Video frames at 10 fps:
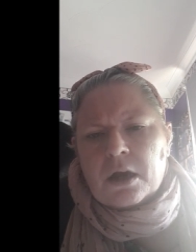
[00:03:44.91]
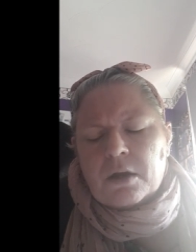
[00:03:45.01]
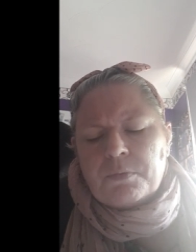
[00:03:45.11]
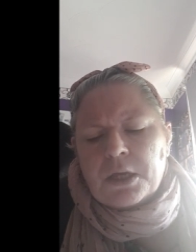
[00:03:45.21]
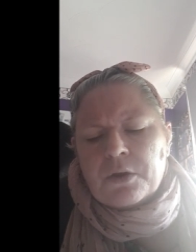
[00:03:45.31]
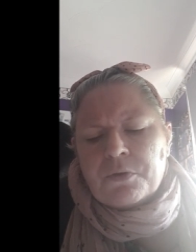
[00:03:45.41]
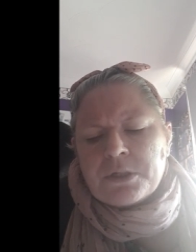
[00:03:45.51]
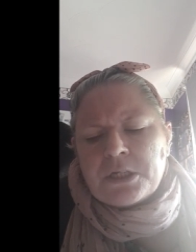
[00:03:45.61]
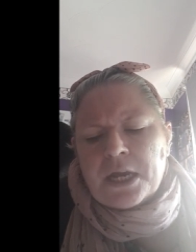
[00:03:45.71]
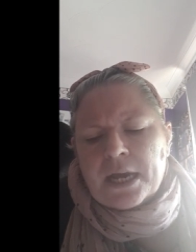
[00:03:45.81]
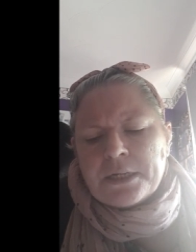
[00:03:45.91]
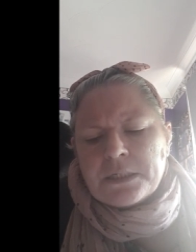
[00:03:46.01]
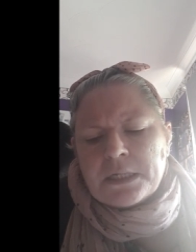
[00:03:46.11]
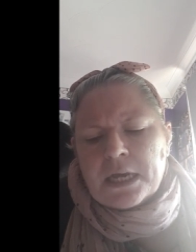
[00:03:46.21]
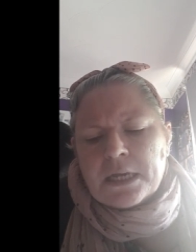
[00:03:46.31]
Only
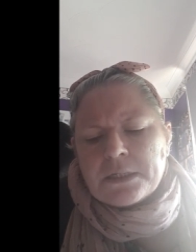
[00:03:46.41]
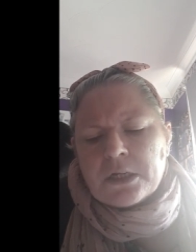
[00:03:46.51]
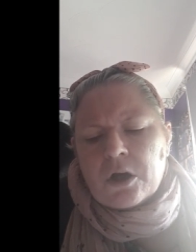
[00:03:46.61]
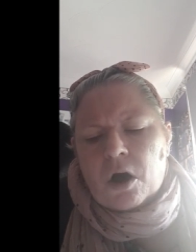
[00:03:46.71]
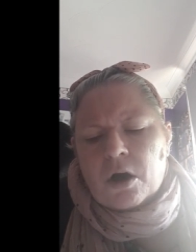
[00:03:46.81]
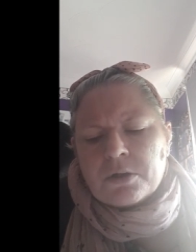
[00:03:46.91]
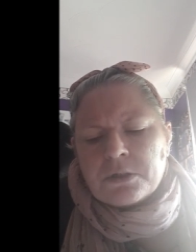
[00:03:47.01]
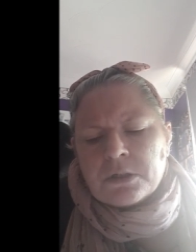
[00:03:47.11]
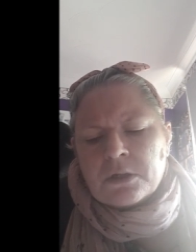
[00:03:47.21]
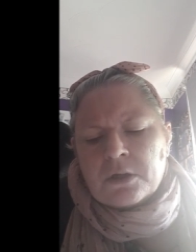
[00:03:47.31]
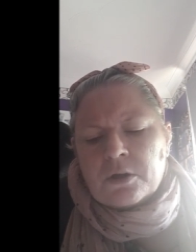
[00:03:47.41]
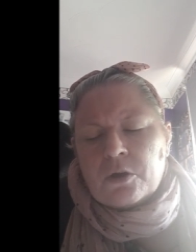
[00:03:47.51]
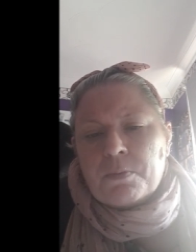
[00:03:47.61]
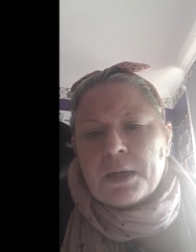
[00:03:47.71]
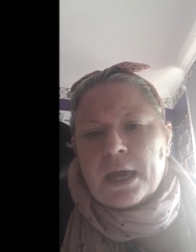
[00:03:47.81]
Christianity has a God
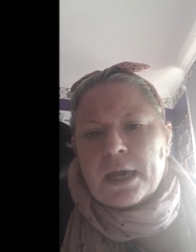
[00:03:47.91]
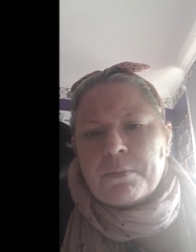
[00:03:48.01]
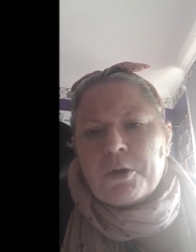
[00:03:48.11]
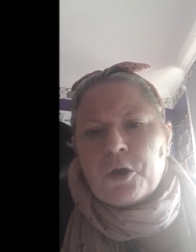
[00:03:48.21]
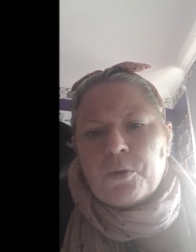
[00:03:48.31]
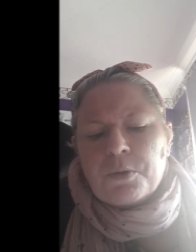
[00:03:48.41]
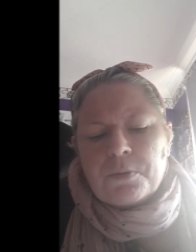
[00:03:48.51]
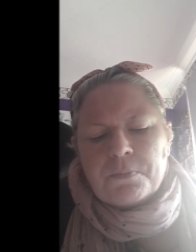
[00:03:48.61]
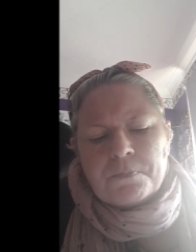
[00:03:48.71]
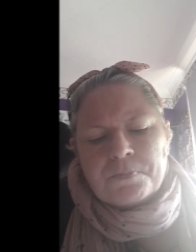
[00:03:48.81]
who became human